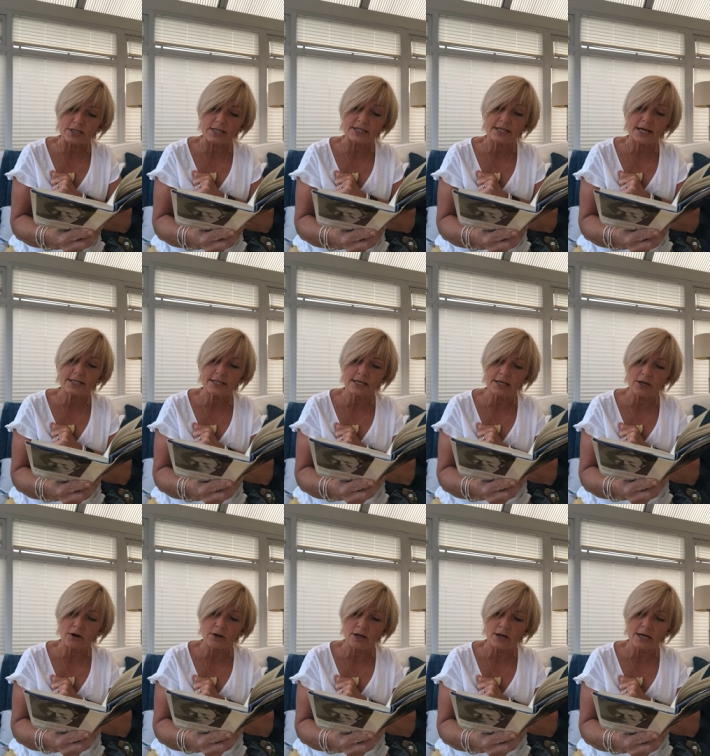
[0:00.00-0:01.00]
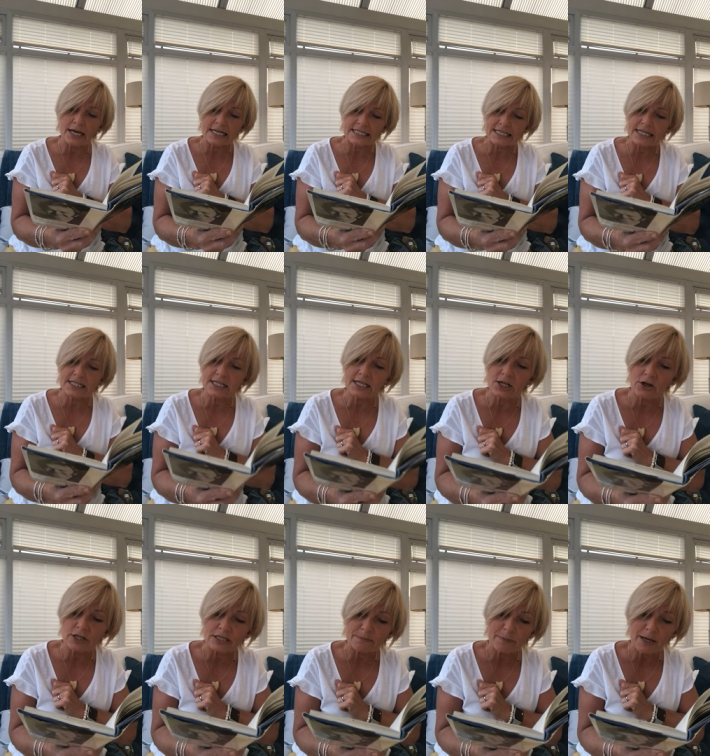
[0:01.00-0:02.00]
excitedly on
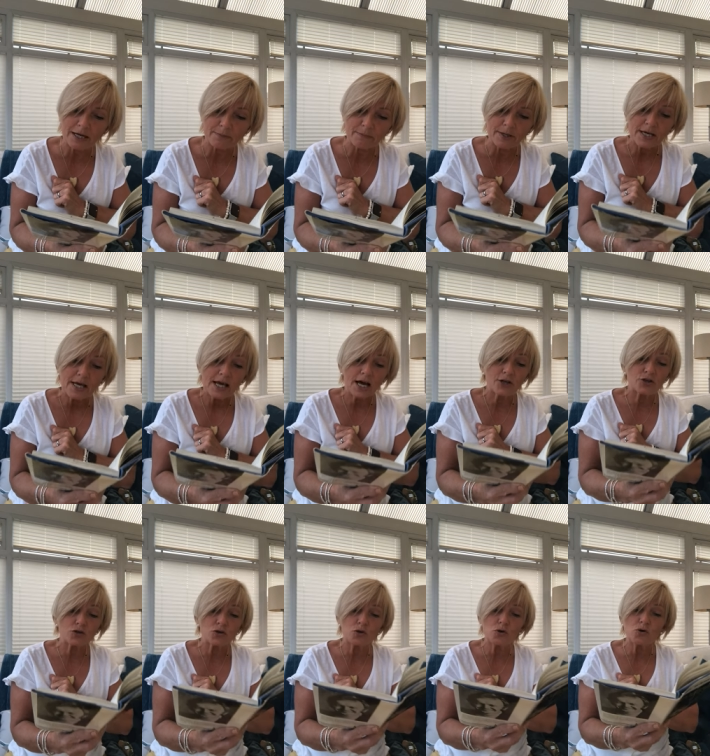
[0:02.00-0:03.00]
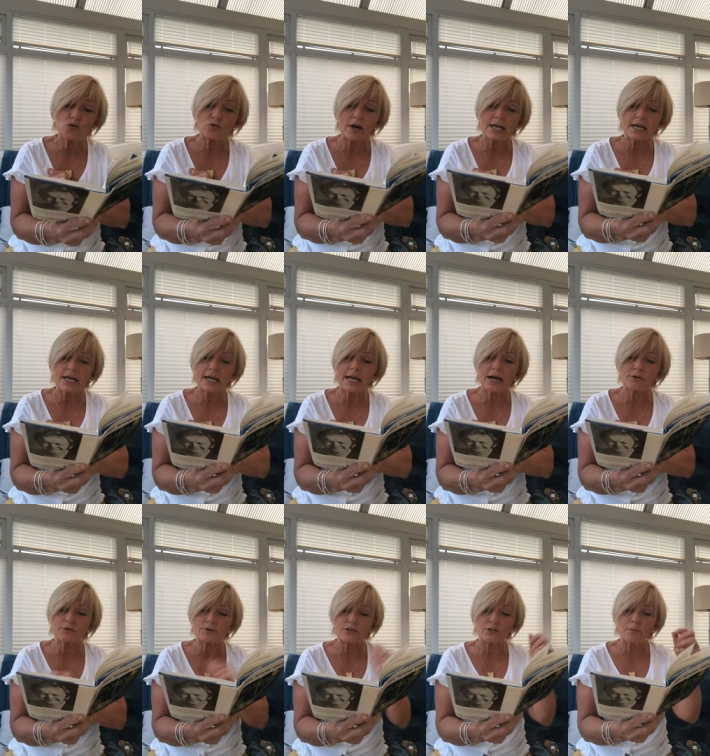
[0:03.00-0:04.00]
his pipe, and two great
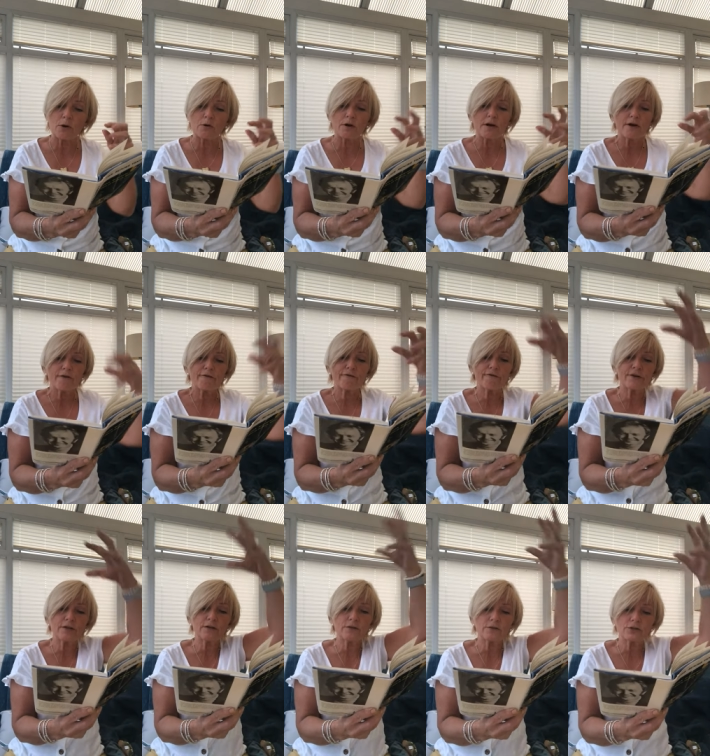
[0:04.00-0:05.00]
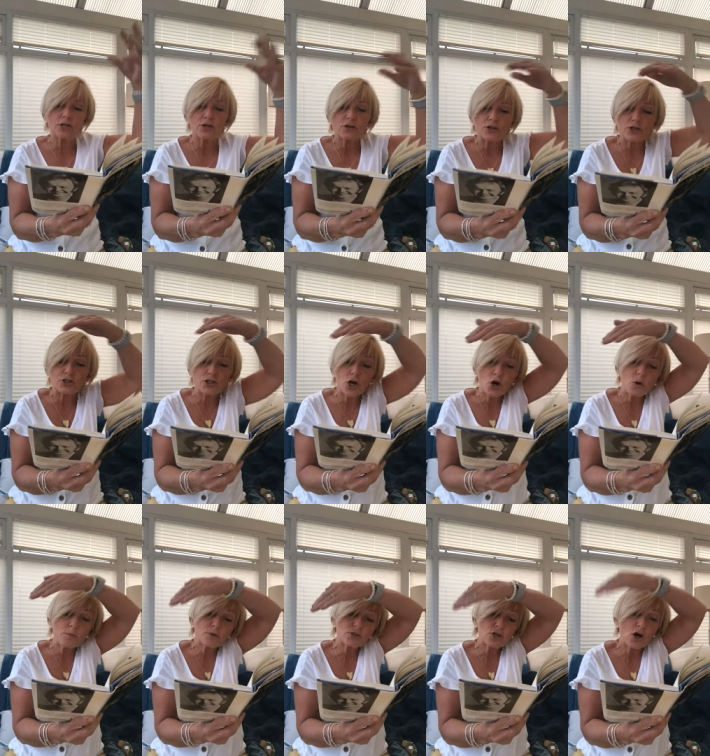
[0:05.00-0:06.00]
clouds of smoke filled the
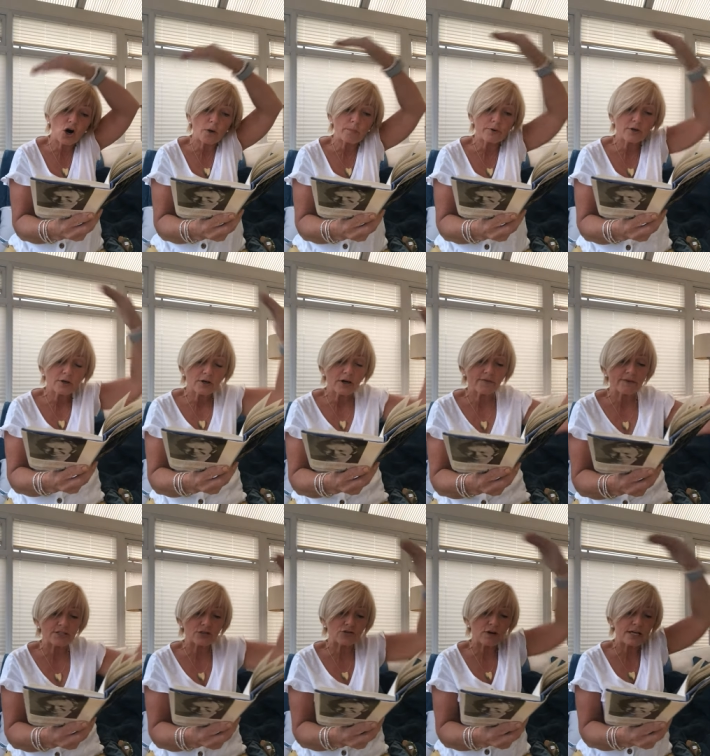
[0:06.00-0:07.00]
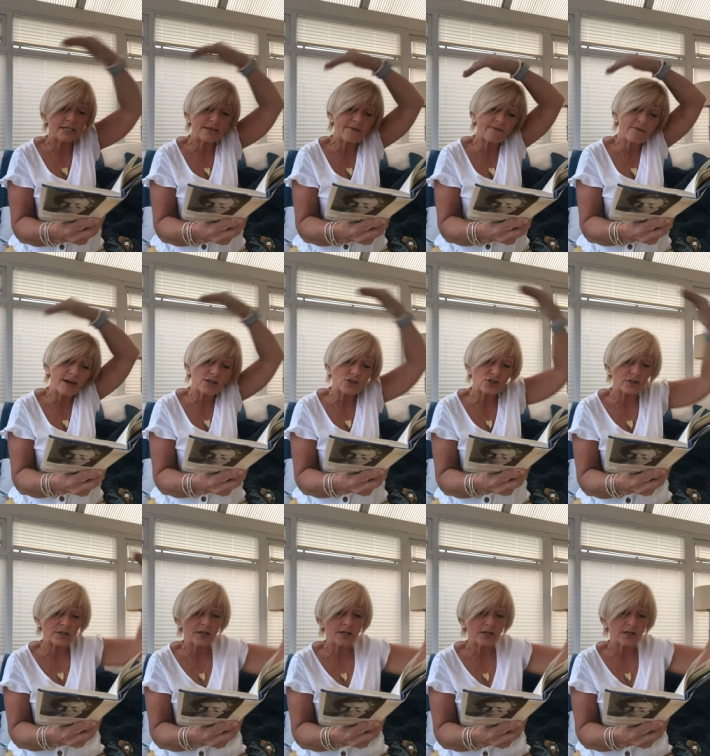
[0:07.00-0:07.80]
domed top of his great invention